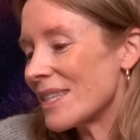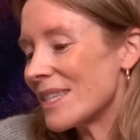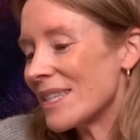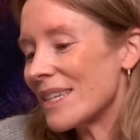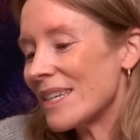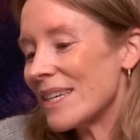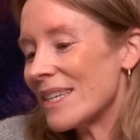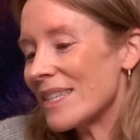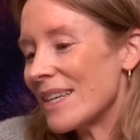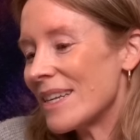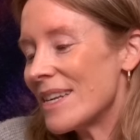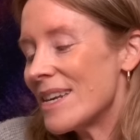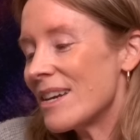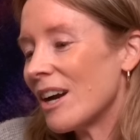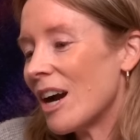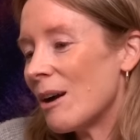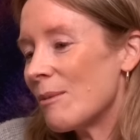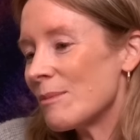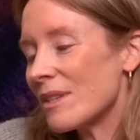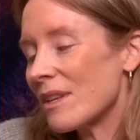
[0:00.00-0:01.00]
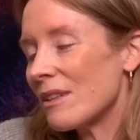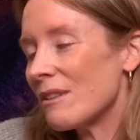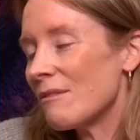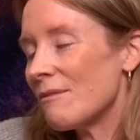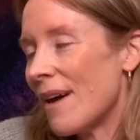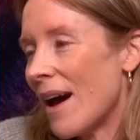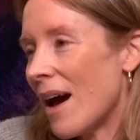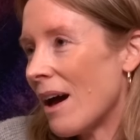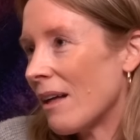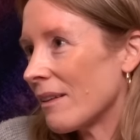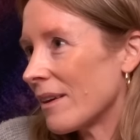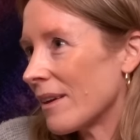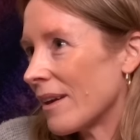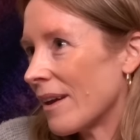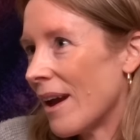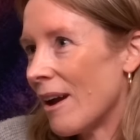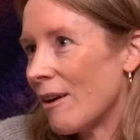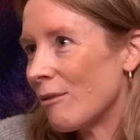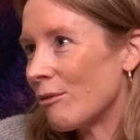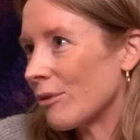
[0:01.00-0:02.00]
disease, and he comes to the
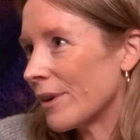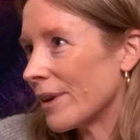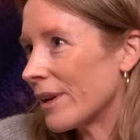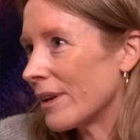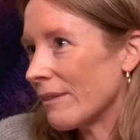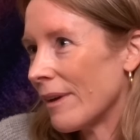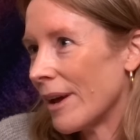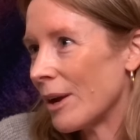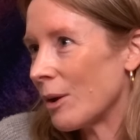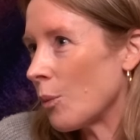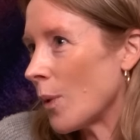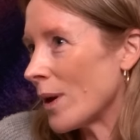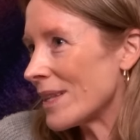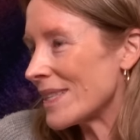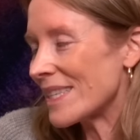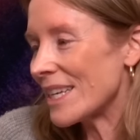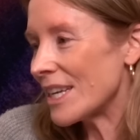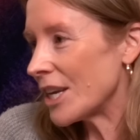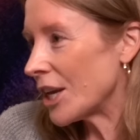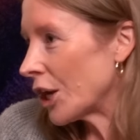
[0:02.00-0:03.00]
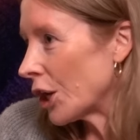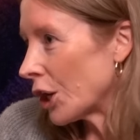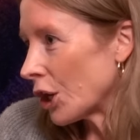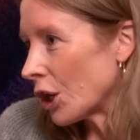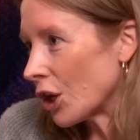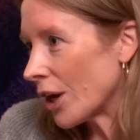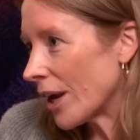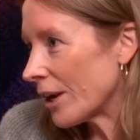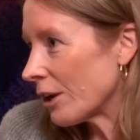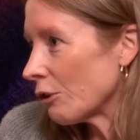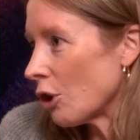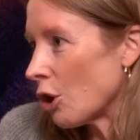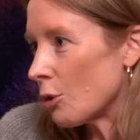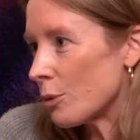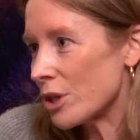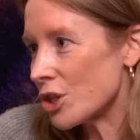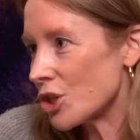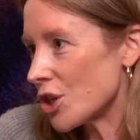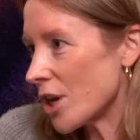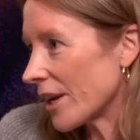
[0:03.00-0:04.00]
Valley every once a year, and he'll
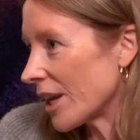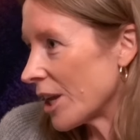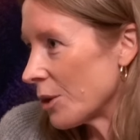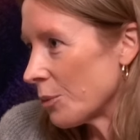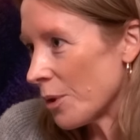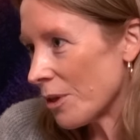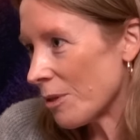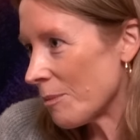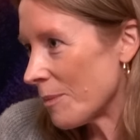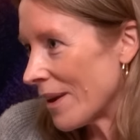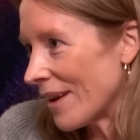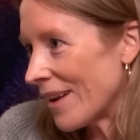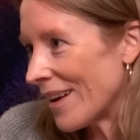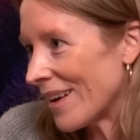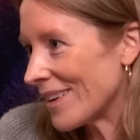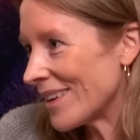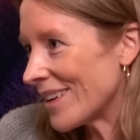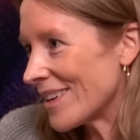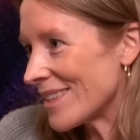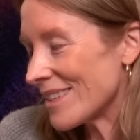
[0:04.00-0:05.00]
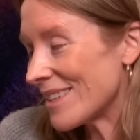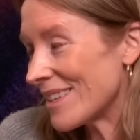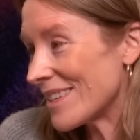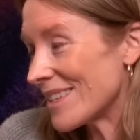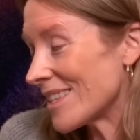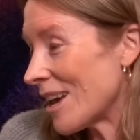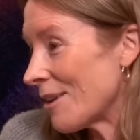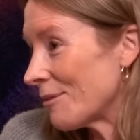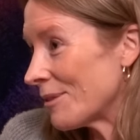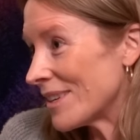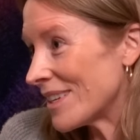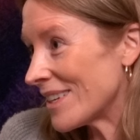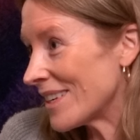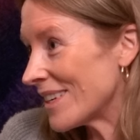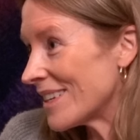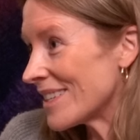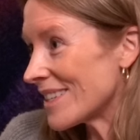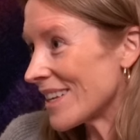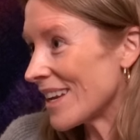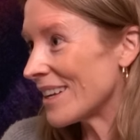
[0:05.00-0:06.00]
always check in with me. And he's in his
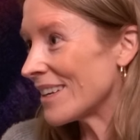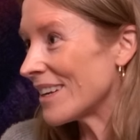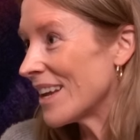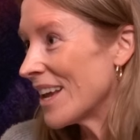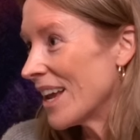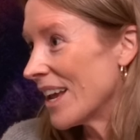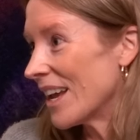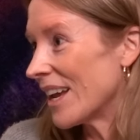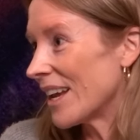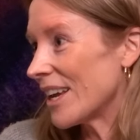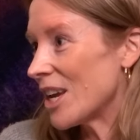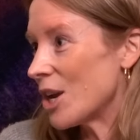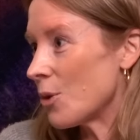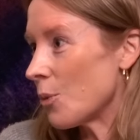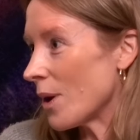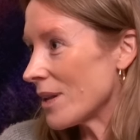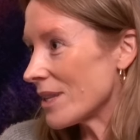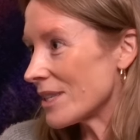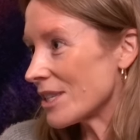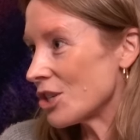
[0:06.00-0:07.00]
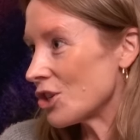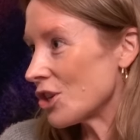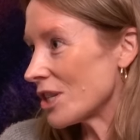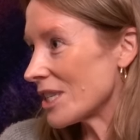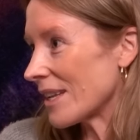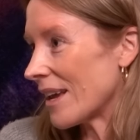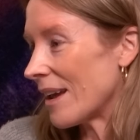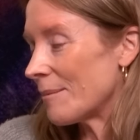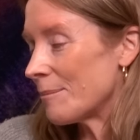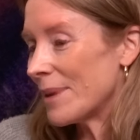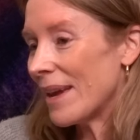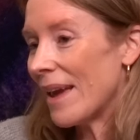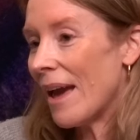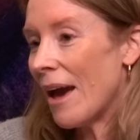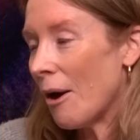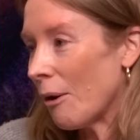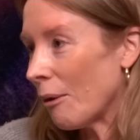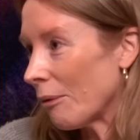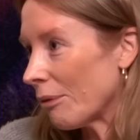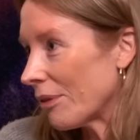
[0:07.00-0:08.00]
70s, and he wants to just be
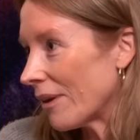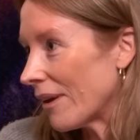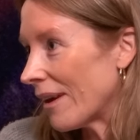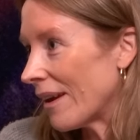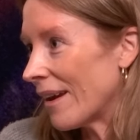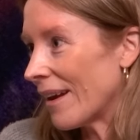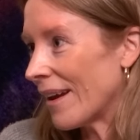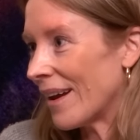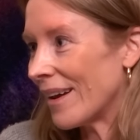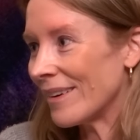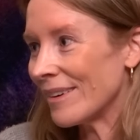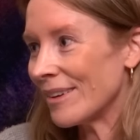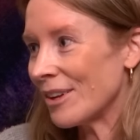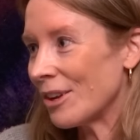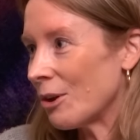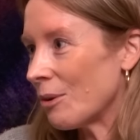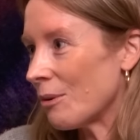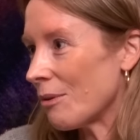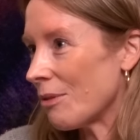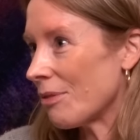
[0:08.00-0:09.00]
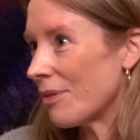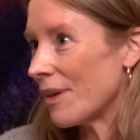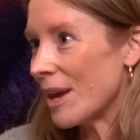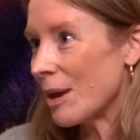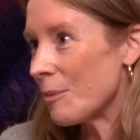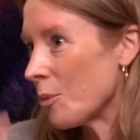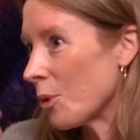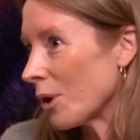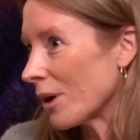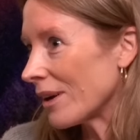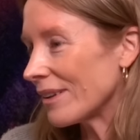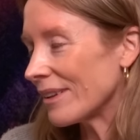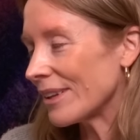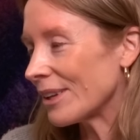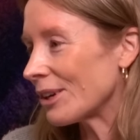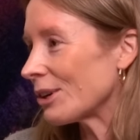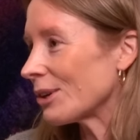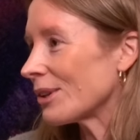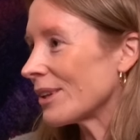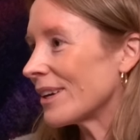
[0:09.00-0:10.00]
healthy and think more
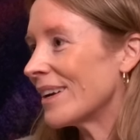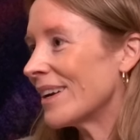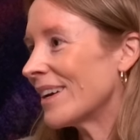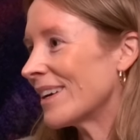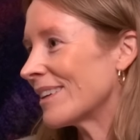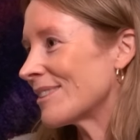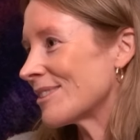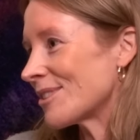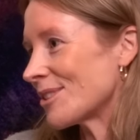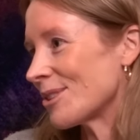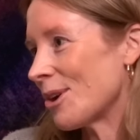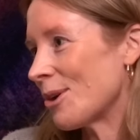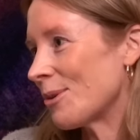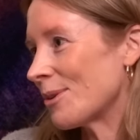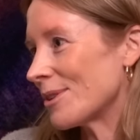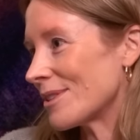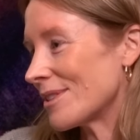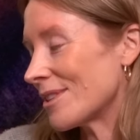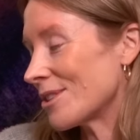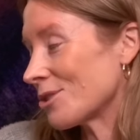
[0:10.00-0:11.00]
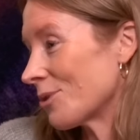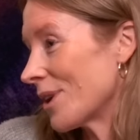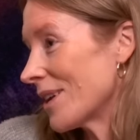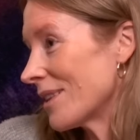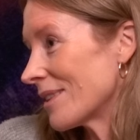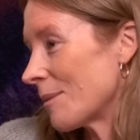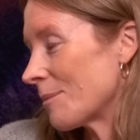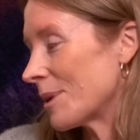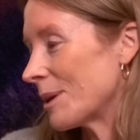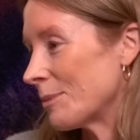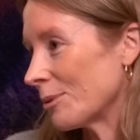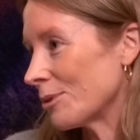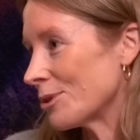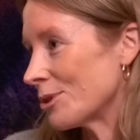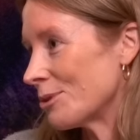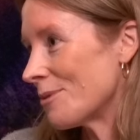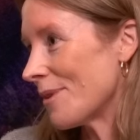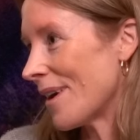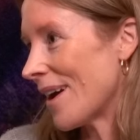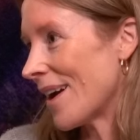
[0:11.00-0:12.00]
clearly. And so it's great that people
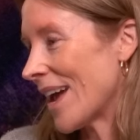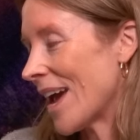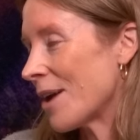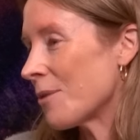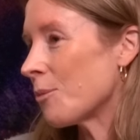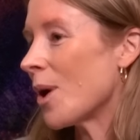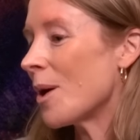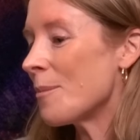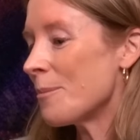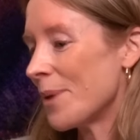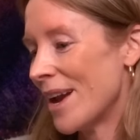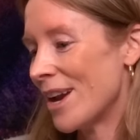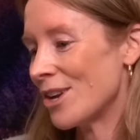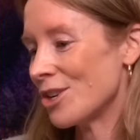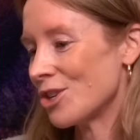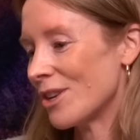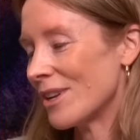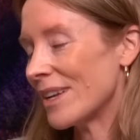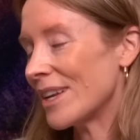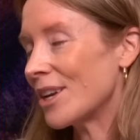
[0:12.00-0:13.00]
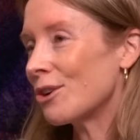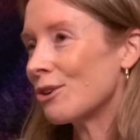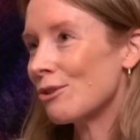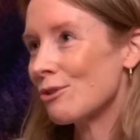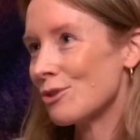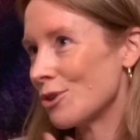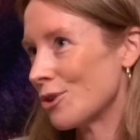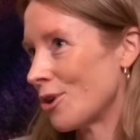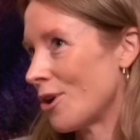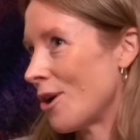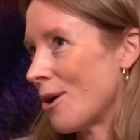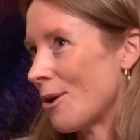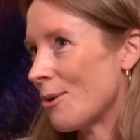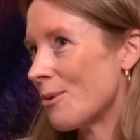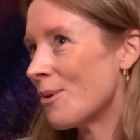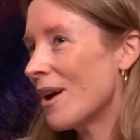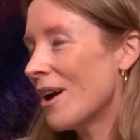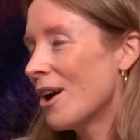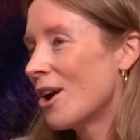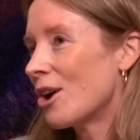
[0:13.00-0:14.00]
do that. I had one patient years ago,